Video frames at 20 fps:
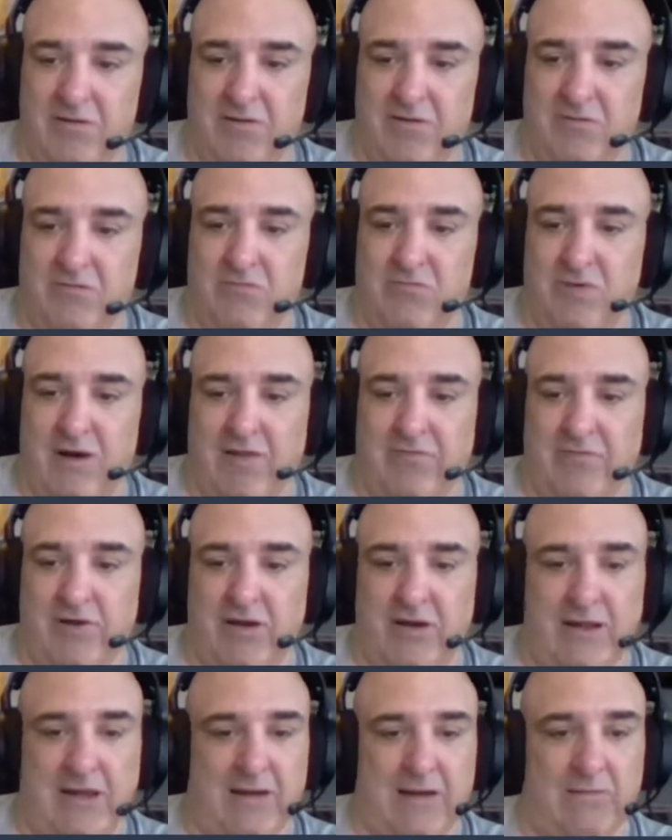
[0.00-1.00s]
He's grinding
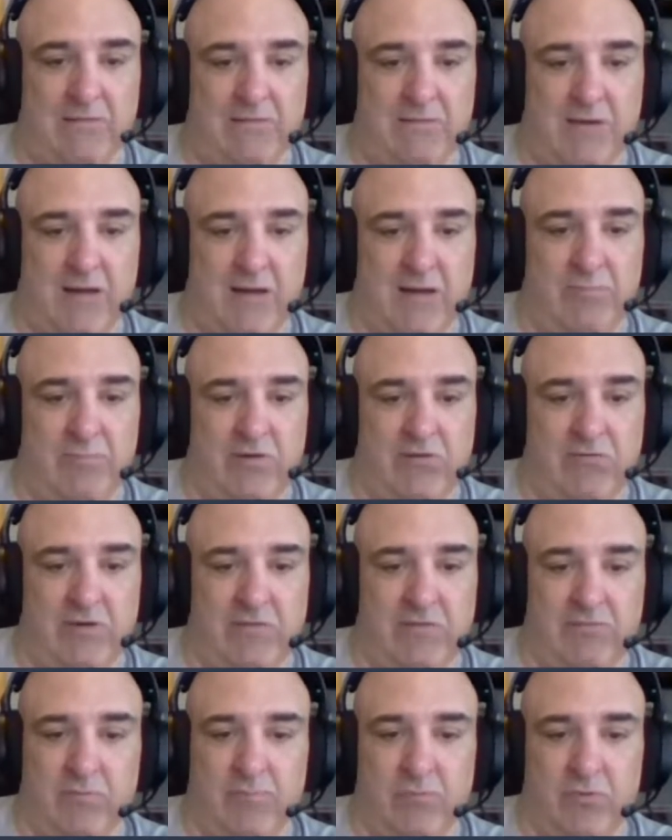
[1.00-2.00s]
it out. I appreciate
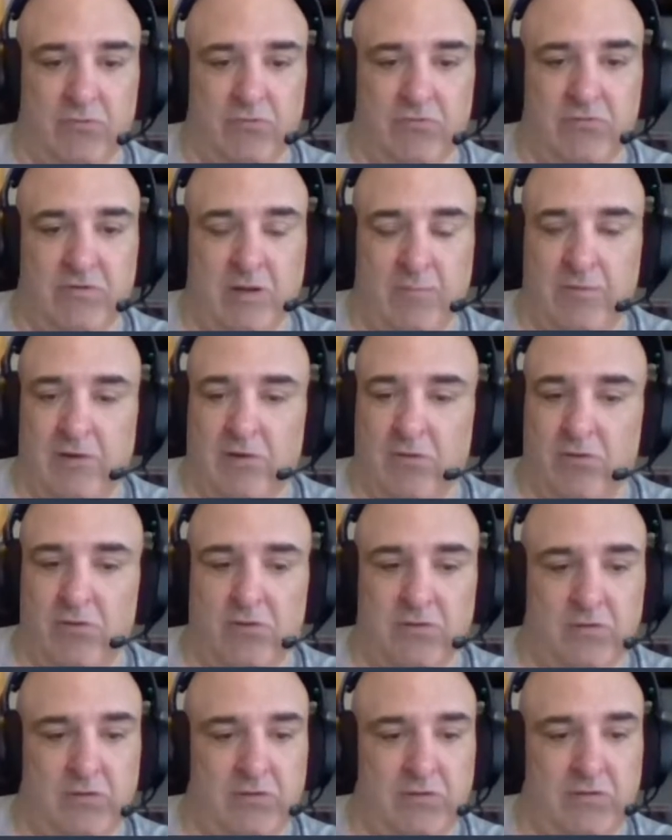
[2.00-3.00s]
it. Football's coming along
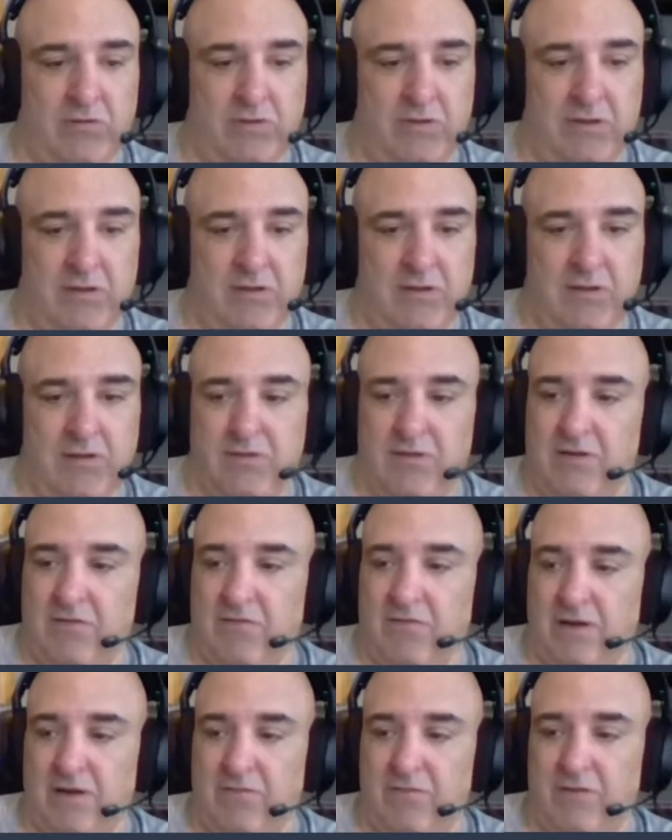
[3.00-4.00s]
good.
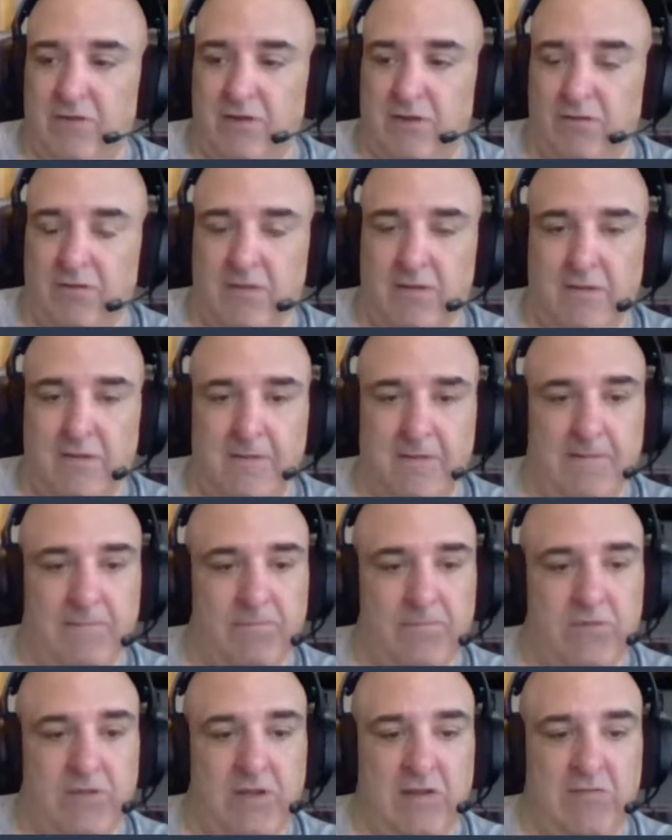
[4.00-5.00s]
Nice NFL.
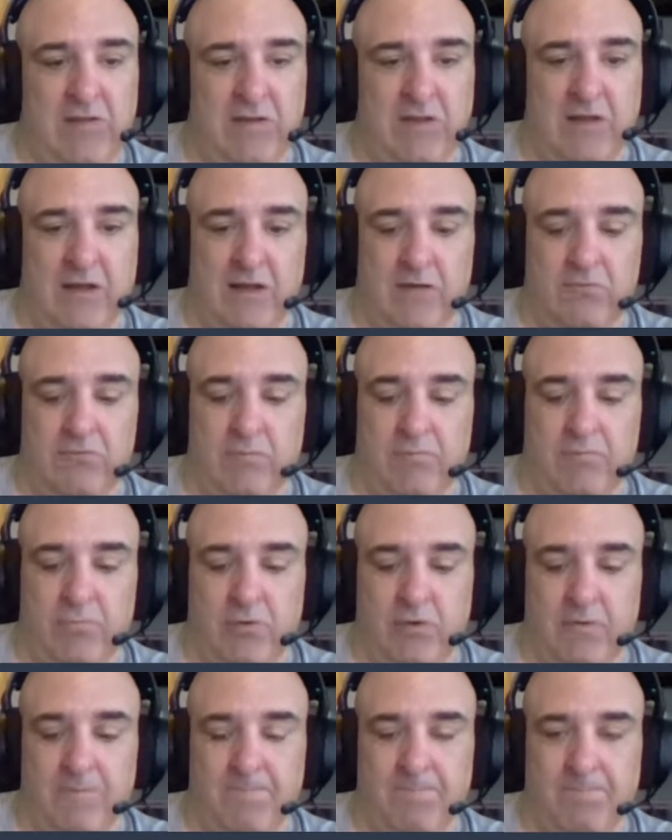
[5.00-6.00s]
Decent college
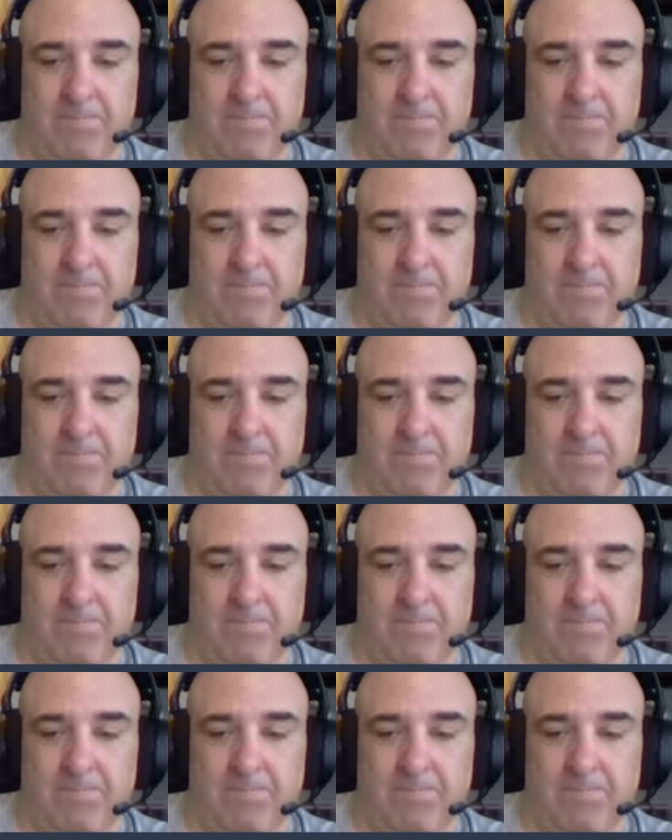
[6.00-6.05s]
football.